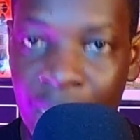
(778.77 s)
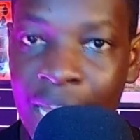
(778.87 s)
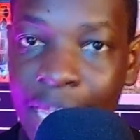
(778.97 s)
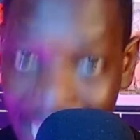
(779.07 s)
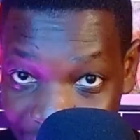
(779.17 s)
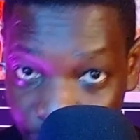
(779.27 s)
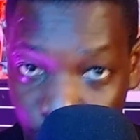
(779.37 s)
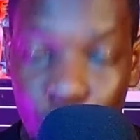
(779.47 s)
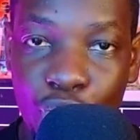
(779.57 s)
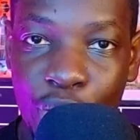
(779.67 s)
that is
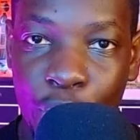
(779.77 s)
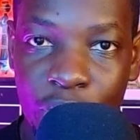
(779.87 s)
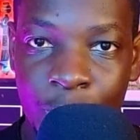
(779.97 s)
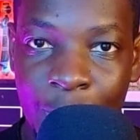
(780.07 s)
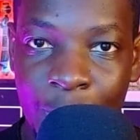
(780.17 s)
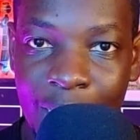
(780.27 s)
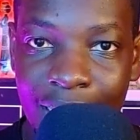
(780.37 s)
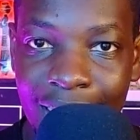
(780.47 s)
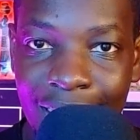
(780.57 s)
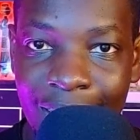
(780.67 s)
onto the crossbar.
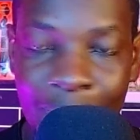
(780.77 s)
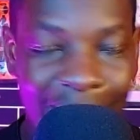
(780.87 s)
But he